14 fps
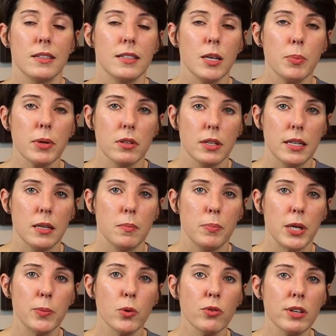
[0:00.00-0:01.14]
Typically,
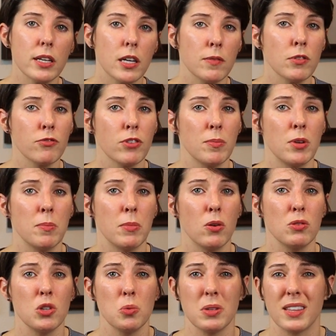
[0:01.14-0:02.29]
people recover from
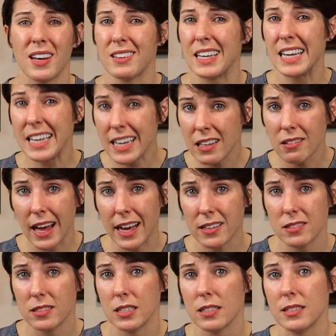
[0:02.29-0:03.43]
pneumonia without any
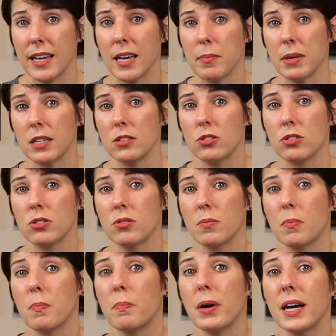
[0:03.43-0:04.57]
lasting damage,
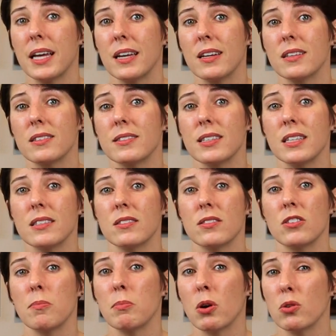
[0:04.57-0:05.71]
but since
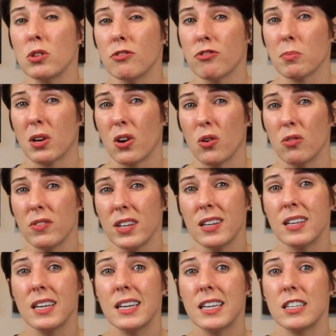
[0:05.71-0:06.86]
pneumonia from COVID
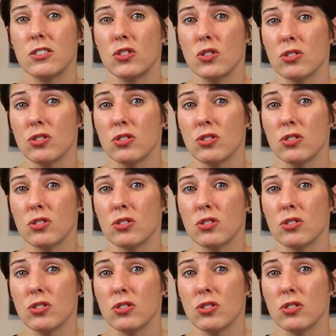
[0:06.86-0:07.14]
is